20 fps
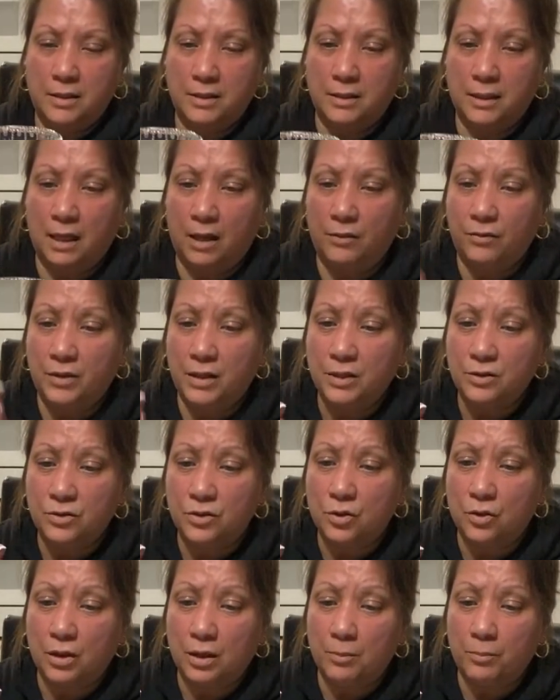Now this
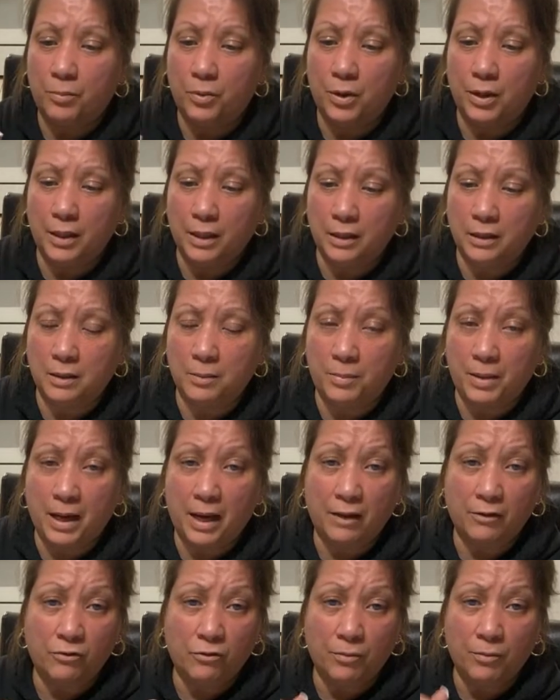you can put in the
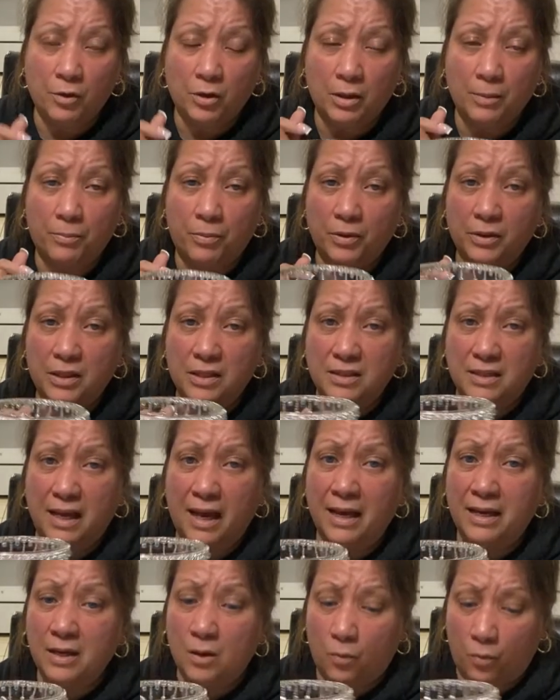bathroom. You can put this
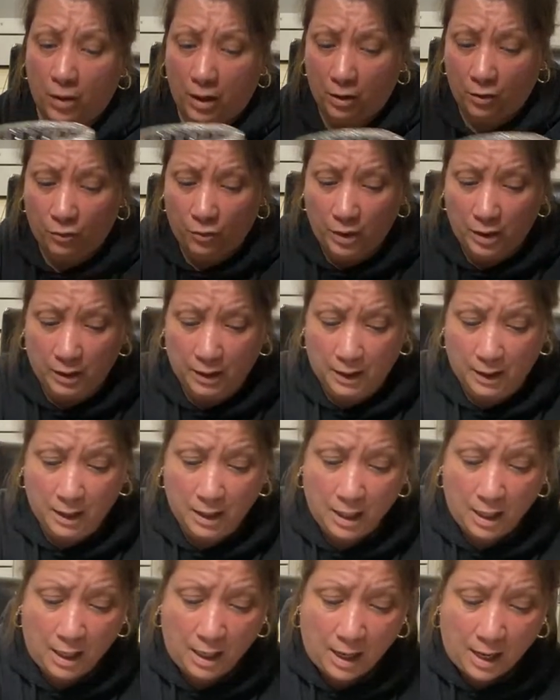anywhere, really.
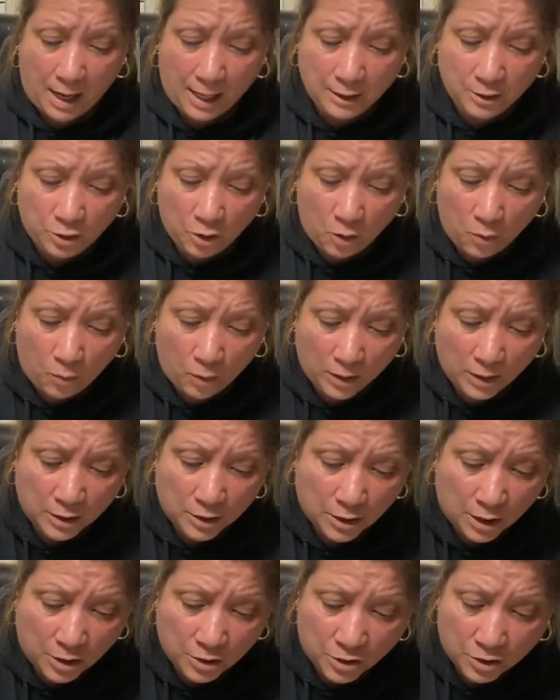I don't want to
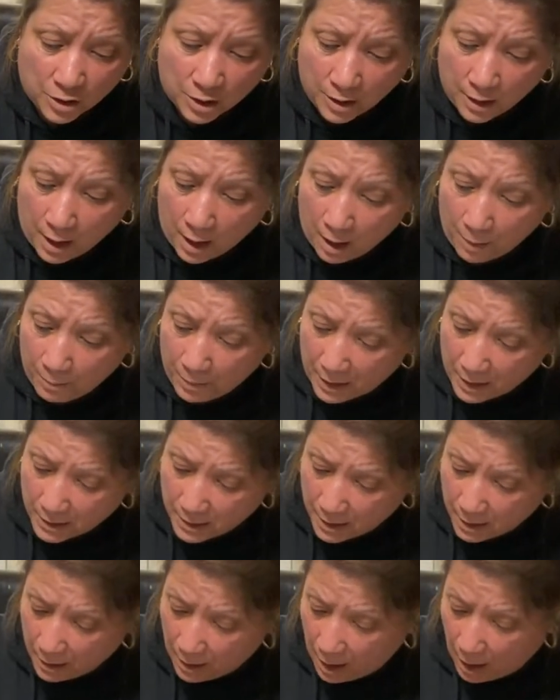touch the knob because
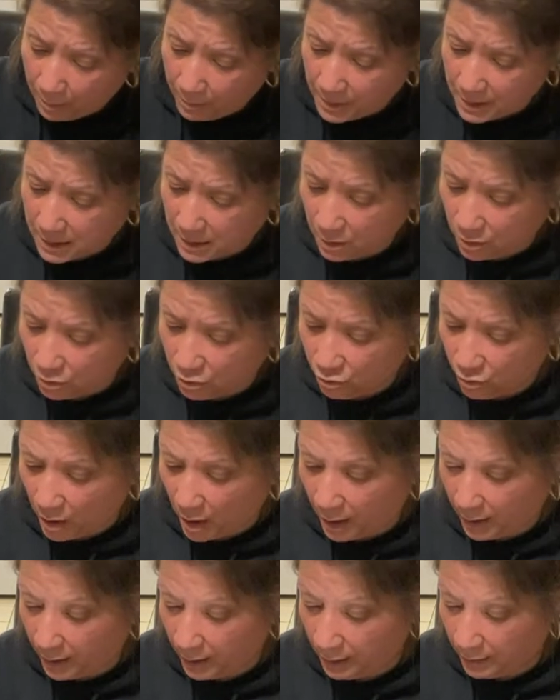the knob is still
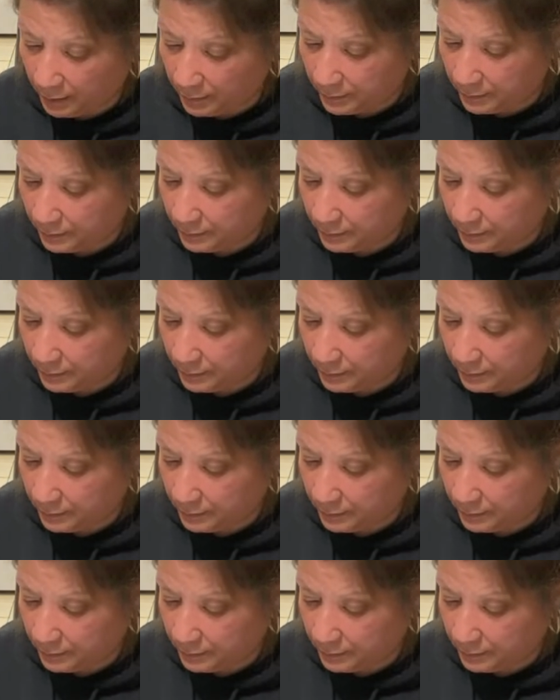drying.